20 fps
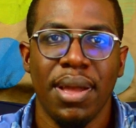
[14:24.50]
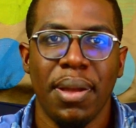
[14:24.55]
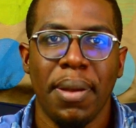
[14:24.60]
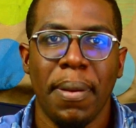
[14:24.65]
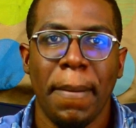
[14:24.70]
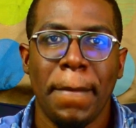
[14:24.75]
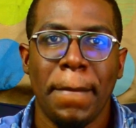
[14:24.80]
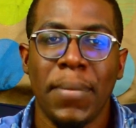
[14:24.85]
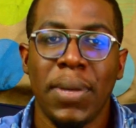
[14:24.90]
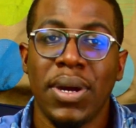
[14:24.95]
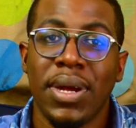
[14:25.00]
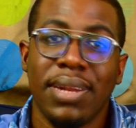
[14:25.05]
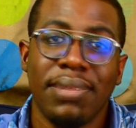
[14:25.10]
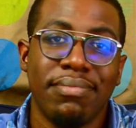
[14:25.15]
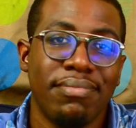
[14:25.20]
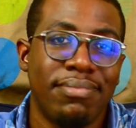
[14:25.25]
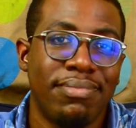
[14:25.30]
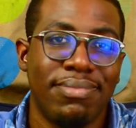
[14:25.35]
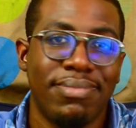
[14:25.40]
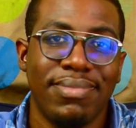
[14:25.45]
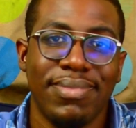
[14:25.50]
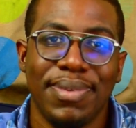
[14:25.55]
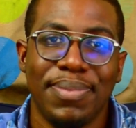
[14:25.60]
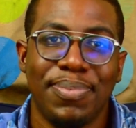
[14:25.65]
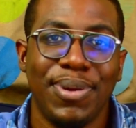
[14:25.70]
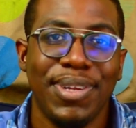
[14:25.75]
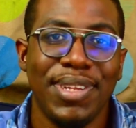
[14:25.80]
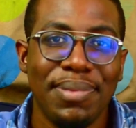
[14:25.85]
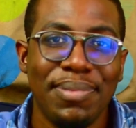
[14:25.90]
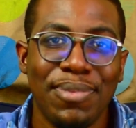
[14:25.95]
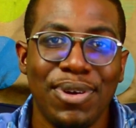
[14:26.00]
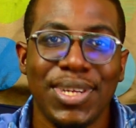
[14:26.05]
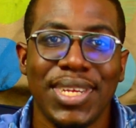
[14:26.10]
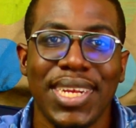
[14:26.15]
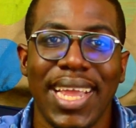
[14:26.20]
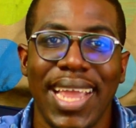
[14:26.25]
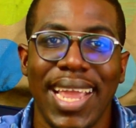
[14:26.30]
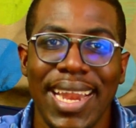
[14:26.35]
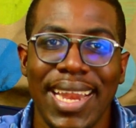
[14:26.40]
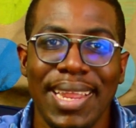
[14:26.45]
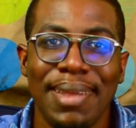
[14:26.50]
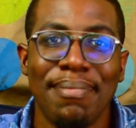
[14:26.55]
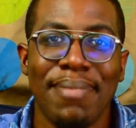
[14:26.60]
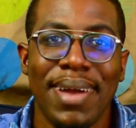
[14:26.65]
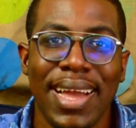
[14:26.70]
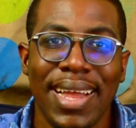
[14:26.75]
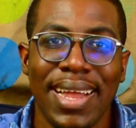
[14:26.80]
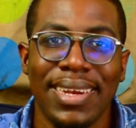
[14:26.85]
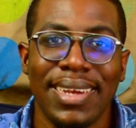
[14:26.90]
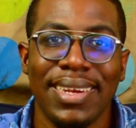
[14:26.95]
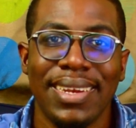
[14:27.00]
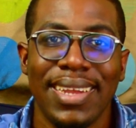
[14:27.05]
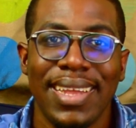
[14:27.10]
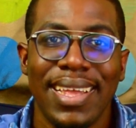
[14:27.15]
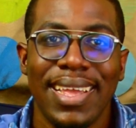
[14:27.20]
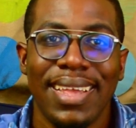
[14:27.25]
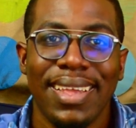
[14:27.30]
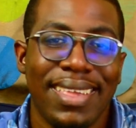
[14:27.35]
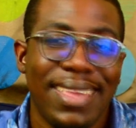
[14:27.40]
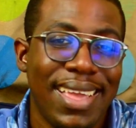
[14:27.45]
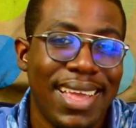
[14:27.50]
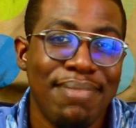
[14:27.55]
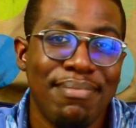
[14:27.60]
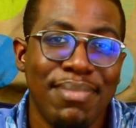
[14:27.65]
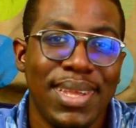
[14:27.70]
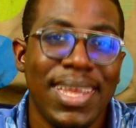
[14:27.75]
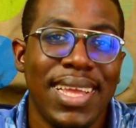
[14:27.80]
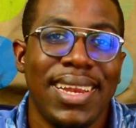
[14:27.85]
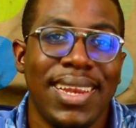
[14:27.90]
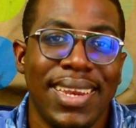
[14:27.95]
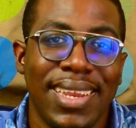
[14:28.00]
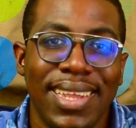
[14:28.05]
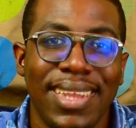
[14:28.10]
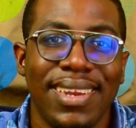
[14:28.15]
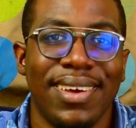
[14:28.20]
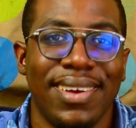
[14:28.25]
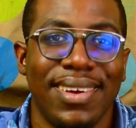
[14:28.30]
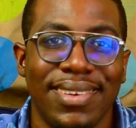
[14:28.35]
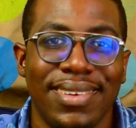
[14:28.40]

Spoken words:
But pretty much any man can be a leader,